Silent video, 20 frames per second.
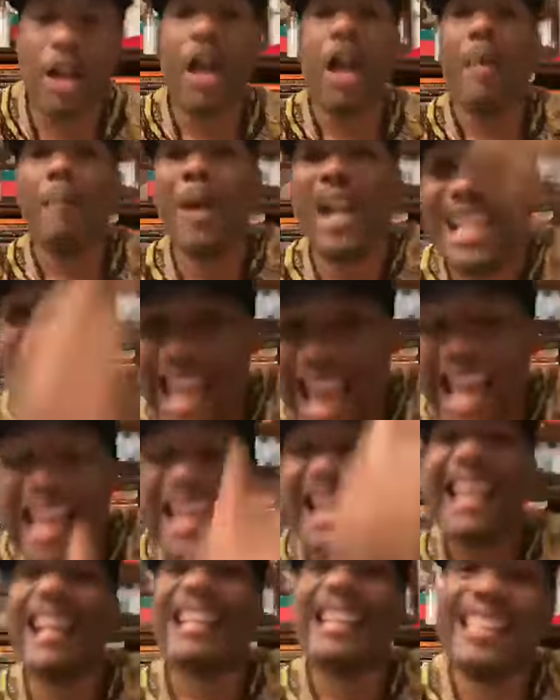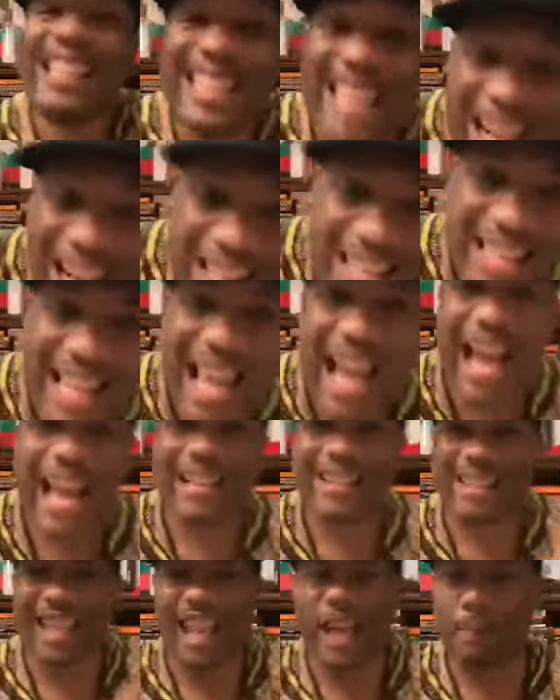but yet genocides
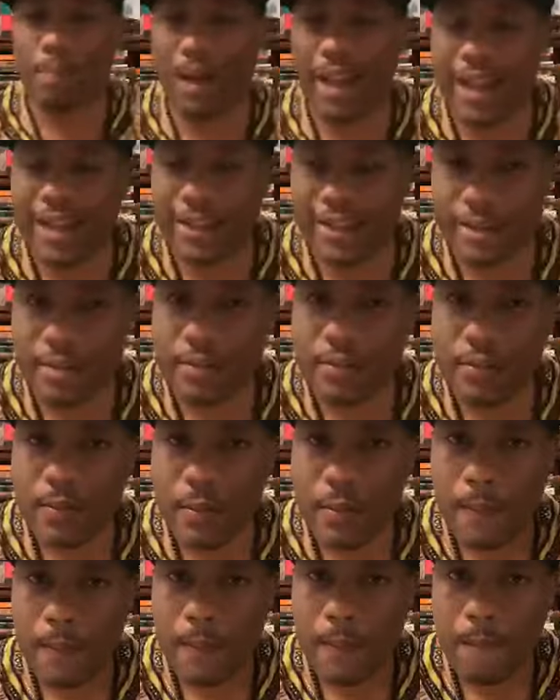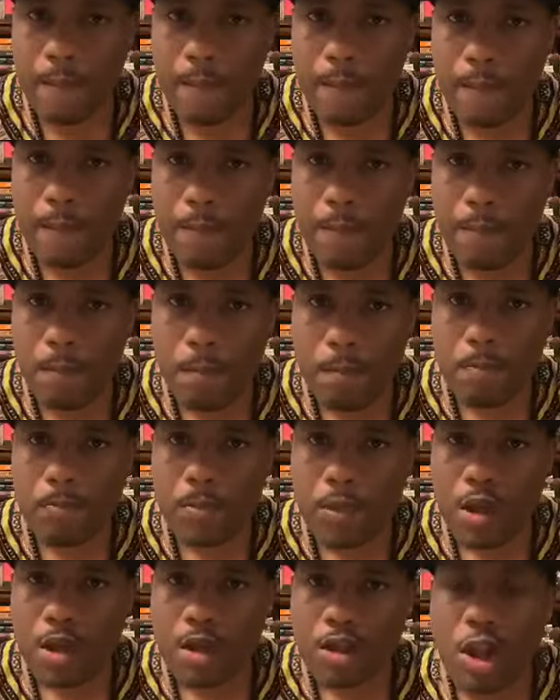take place.
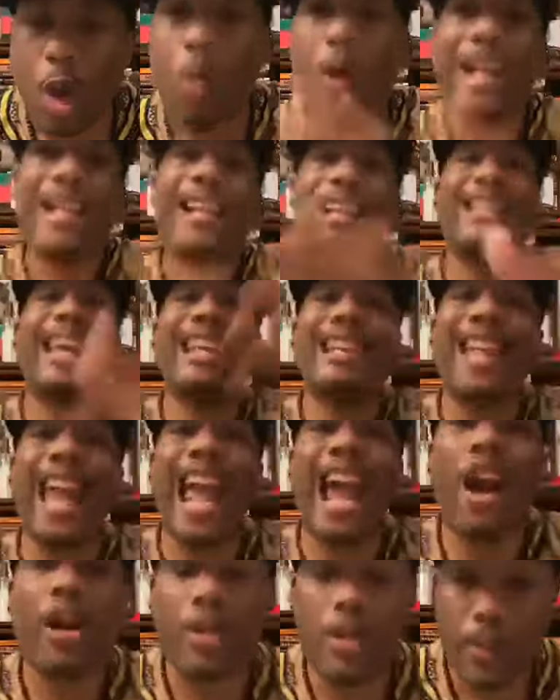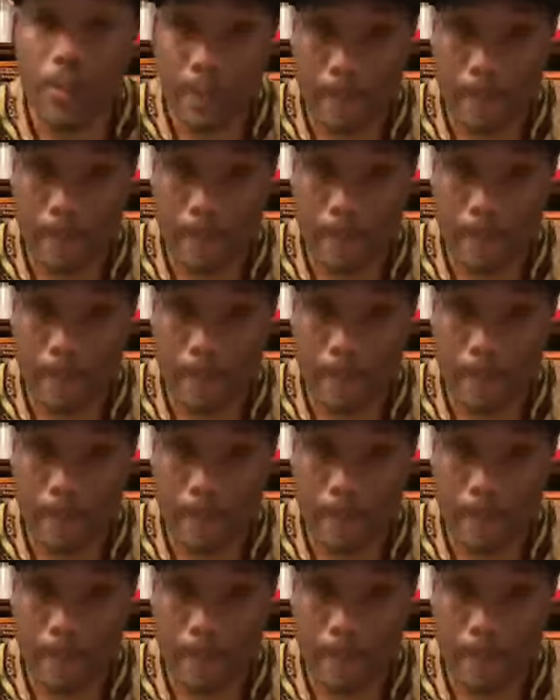So what does that tell you?